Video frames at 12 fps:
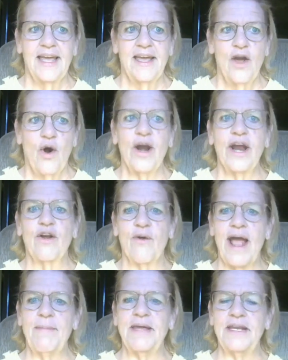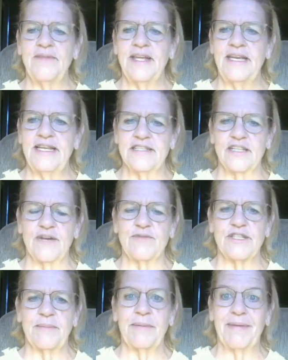Or I grab it and then he's looking for
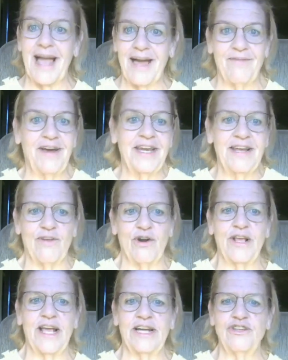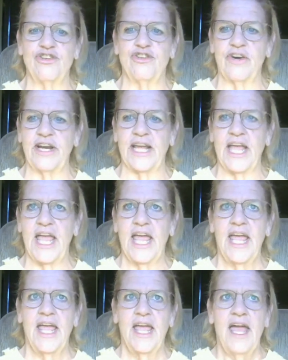something. I'm like, honey, I've already got your drink.
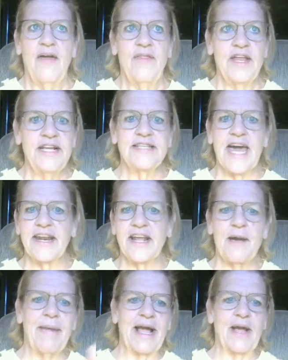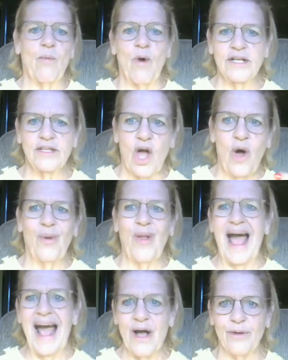Then he's got to come back and walk the whole
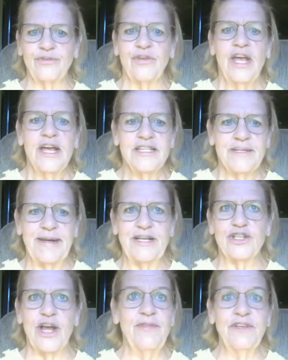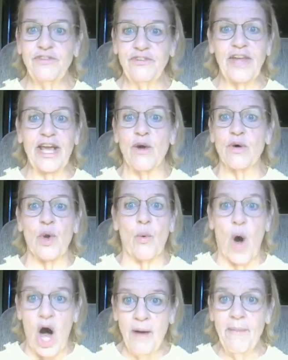house to make sure. And this is like going to
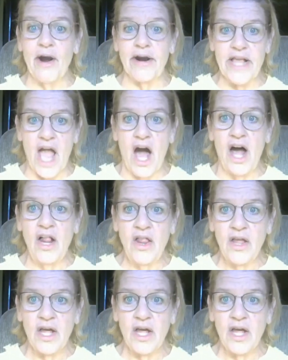Walmart, y'all.